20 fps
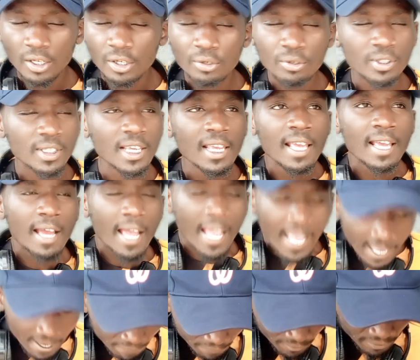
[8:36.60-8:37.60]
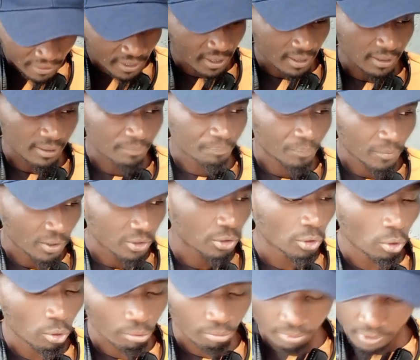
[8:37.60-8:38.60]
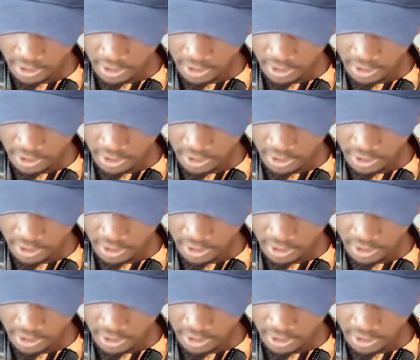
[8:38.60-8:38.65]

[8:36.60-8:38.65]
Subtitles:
You see? Everything. So